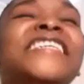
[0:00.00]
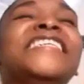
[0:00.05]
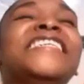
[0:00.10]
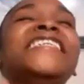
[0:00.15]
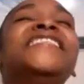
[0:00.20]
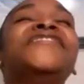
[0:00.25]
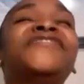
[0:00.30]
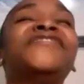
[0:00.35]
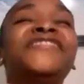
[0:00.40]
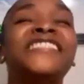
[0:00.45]

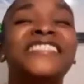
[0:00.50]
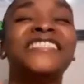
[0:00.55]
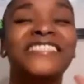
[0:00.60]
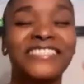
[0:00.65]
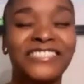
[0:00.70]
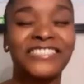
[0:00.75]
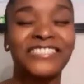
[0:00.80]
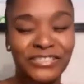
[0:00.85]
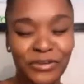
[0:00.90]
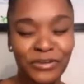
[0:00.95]
gift
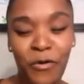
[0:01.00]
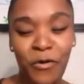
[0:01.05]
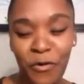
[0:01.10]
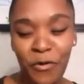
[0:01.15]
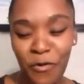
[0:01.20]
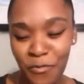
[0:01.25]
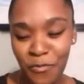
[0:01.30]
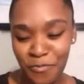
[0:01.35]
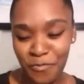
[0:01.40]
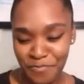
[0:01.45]
is
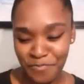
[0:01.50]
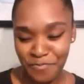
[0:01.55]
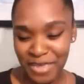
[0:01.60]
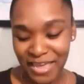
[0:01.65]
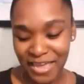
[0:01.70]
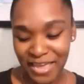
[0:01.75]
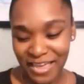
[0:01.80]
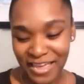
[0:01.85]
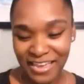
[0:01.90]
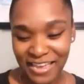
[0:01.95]
so
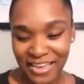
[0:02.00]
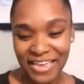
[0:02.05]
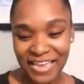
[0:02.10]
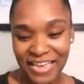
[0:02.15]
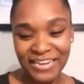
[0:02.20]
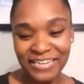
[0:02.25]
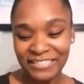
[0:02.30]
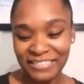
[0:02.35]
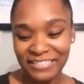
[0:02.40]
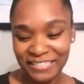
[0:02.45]
big, and
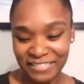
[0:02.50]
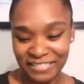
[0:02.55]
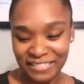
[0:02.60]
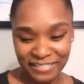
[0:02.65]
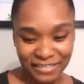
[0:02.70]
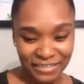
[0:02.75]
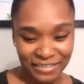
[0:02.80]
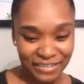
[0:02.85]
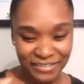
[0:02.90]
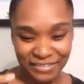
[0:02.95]
it just
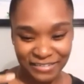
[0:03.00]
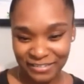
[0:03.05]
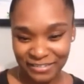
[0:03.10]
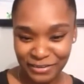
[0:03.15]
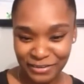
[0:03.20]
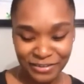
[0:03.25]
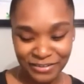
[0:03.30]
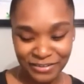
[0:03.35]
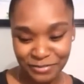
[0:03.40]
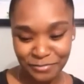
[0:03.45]
like,
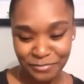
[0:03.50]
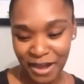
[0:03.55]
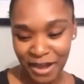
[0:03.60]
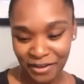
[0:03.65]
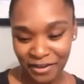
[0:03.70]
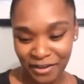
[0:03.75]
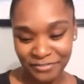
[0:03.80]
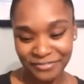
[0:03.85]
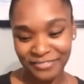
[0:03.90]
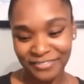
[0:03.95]

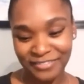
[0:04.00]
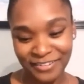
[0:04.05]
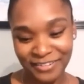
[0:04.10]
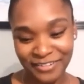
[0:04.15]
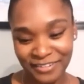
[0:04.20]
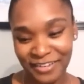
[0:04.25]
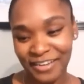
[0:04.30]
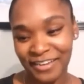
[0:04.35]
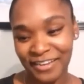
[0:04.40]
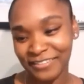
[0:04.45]
wow.
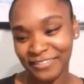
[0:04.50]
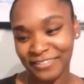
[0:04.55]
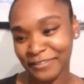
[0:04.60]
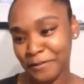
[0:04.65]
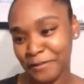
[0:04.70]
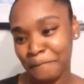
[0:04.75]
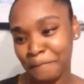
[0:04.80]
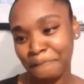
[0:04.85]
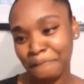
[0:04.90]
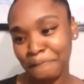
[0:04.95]

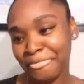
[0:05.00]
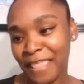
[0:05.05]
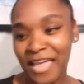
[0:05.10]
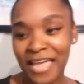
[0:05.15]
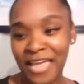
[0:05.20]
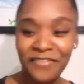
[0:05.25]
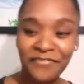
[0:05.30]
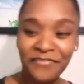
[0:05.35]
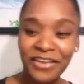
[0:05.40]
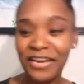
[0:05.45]

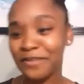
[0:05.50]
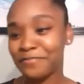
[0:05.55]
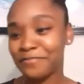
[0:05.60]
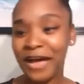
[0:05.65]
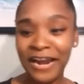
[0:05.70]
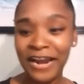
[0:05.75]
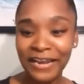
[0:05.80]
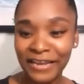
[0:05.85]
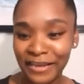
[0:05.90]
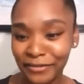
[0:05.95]
If
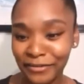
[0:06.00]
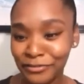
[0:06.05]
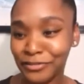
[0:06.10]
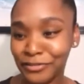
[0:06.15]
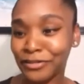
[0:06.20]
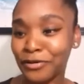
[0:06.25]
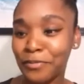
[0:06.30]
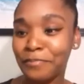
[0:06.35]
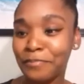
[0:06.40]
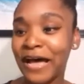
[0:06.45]
anybody else
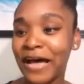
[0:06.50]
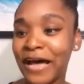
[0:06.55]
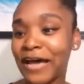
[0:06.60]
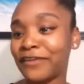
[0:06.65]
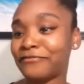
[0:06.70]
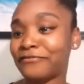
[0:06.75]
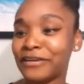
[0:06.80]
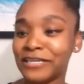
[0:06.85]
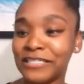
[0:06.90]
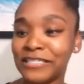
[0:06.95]
don't buy the
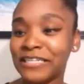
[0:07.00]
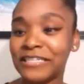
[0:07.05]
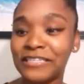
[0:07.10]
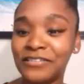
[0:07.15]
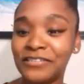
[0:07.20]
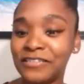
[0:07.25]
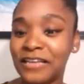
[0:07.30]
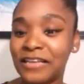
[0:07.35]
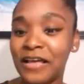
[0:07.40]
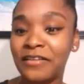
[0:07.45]
rest of the
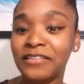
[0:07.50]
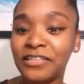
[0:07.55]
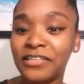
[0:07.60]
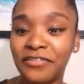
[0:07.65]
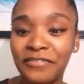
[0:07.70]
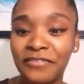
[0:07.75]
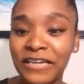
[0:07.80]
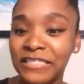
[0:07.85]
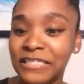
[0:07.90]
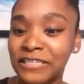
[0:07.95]
the
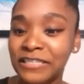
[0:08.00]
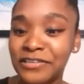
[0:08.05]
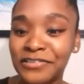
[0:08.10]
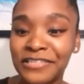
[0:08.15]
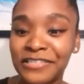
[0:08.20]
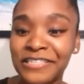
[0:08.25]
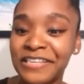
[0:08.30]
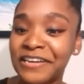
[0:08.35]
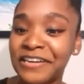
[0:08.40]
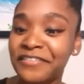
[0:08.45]
rest of your
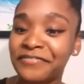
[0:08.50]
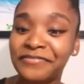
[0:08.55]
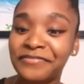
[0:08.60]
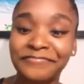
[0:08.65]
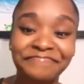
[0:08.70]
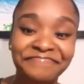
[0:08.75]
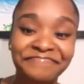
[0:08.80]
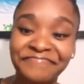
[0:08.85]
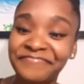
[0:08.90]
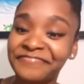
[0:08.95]
stuff,
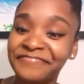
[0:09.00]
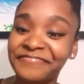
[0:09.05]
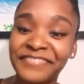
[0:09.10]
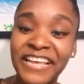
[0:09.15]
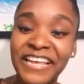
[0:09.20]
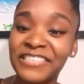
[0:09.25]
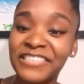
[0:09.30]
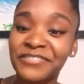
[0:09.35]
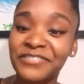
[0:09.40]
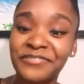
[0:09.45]

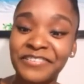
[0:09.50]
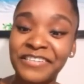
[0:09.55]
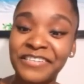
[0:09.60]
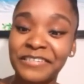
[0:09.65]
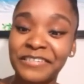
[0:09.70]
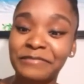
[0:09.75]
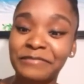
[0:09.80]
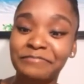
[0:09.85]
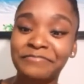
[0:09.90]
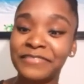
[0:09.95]
that's on
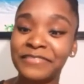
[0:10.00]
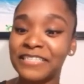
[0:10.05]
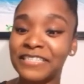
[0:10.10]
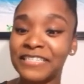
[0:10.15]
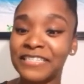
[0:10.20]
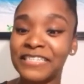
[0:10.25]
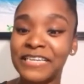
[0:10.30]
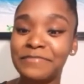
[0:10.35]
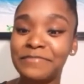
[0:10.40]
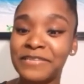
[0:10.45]
them.
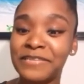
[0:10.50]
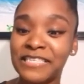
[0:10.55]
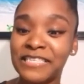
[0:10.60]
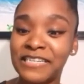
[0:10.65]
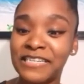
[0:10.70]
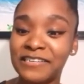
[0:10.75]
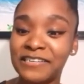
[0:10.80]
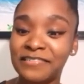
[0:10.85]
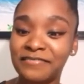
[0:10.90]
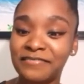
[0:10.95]
They missing
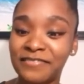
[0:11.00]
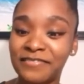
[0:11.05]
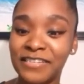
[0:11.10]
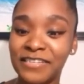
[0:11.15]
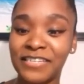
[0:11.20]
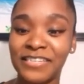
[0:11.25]
out. Well,